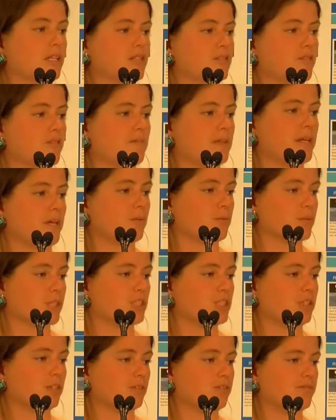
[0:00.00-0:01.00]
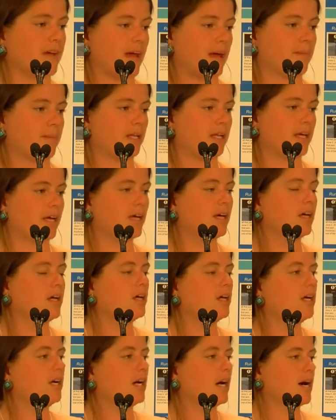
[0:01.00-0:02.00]
from the original family
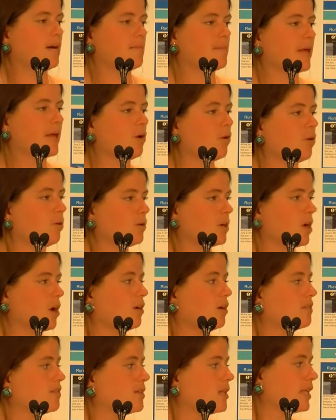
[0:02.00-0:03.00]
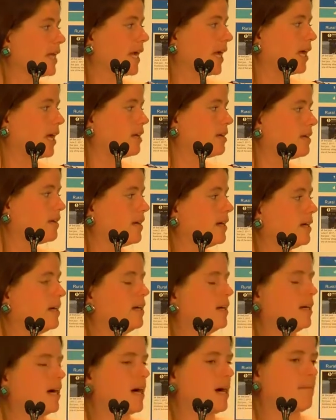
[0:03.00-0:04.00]
that owned all of the land,
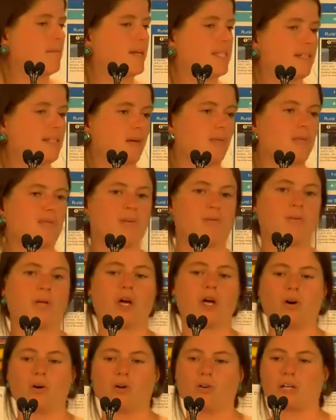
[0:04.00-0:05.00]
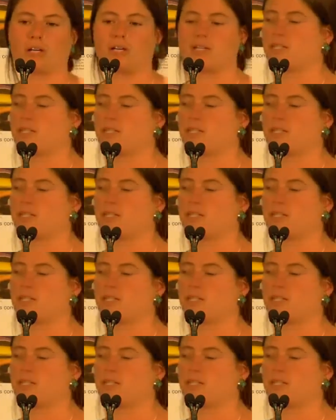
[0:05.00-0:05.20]
and some of it we own and is